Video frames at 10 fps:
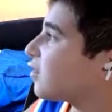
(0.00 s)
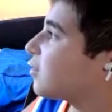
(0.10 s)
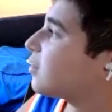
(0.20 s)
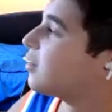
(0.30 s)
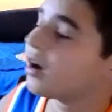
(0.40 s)

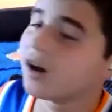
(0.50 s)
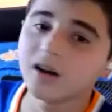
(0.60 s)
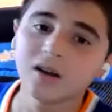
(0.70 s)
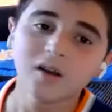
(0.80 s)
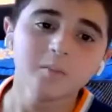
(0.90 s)
the
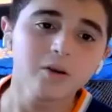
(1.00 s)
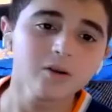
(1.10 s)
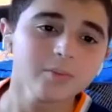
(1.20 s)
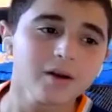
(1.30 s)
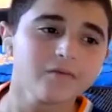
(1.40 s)

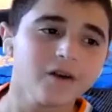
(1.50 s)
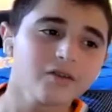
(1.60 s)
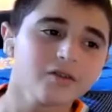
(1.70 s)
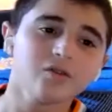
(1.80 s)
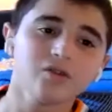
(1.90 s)
part about
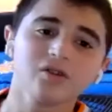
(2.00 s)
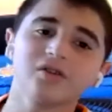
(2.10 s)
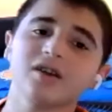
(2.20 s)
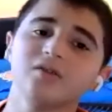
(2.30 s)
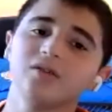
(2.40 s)
firing
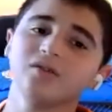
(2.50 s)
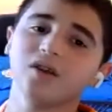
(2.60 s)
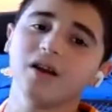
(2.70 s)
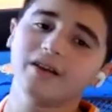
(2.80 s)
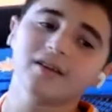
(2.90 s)
Hornacek was
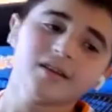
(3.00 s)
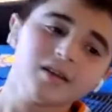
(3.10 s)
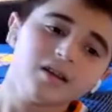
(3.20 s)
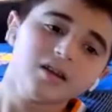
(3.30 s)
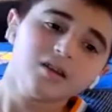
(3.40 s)
right.
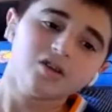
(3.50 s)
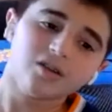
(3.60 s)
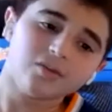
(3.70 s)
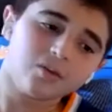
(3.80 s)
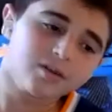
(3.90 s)

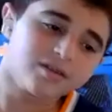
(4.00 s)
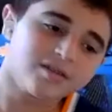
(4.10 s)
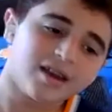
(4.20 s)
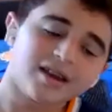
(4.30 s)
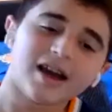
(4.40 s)
Jeff
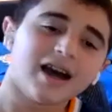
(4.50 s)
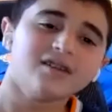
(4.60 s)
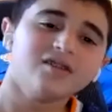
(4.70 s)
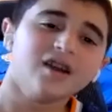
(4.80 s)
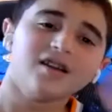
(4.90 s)
Hornacek,
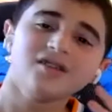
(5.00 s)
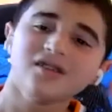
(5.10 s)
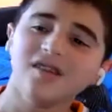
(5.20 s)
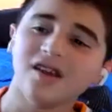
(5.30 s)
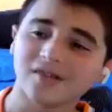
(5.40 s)
I
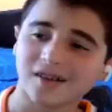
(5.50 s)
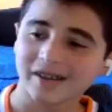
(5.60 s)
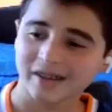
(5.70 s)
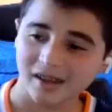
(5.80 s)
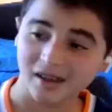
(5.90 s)
just didn't
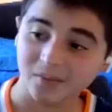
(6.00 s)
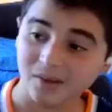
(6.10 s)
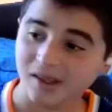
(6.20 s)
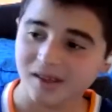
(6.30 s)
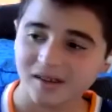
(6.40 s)
like him.
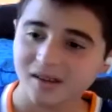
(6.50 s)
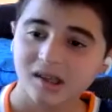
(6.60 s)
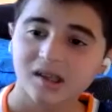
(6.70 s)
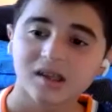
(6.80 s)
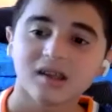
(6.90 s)

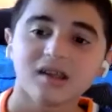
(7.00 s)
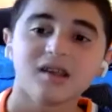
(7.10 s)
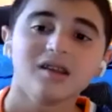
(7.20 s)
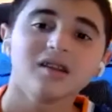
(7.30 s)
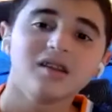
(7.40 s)

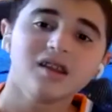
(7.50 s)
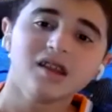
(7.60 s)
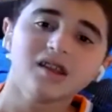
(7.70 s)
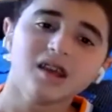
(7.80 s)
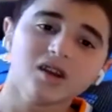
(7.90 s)

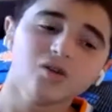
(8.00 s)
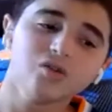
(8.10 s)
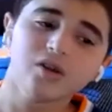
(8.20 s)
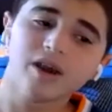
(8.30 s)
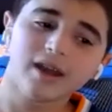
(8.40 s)
he didn't
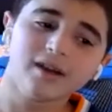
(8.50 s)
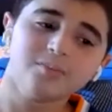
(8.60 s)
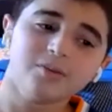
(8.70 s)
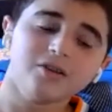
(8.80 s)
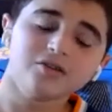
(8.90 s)
hold any
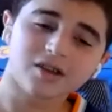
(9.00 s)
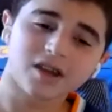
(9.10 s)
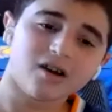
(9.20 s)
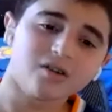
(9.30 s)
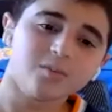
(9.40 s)
players
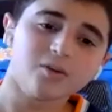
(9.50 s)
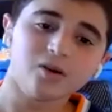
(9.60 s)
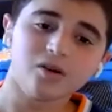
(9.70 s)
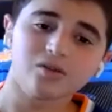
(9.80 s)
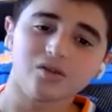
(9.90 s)
accountable.
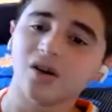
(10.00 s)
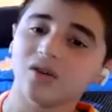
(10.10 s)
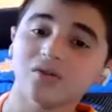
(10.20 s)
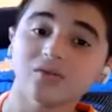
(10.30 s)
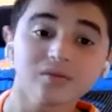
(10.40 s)

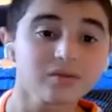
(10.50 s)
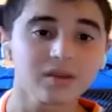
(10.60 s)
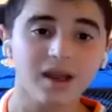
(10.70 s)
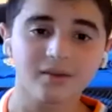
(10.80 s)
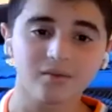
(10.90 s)
Also,
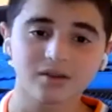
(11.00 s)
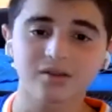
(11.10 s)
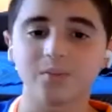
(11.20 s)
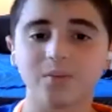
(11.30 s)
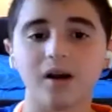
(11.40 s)
that was
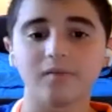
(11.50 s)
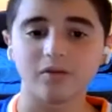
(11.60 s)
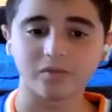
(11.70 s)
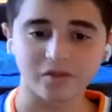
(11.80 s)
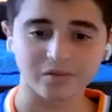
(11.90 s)
the
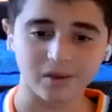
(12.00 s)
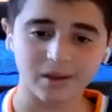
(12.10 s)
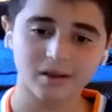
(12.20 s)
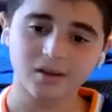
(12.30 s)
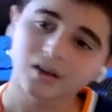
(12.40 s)
problem with
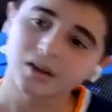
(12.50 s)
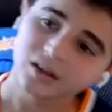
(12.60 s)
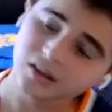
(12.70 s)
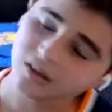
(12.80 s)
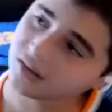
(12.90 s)
me.
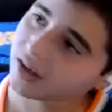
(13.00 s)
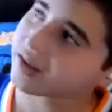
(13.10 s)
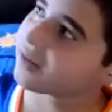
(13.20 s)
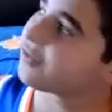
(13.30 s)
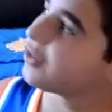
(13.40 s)

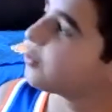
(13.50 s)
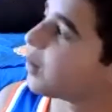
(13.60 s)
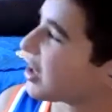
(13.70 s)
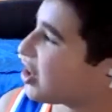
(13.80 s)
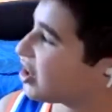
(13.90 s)
If you watch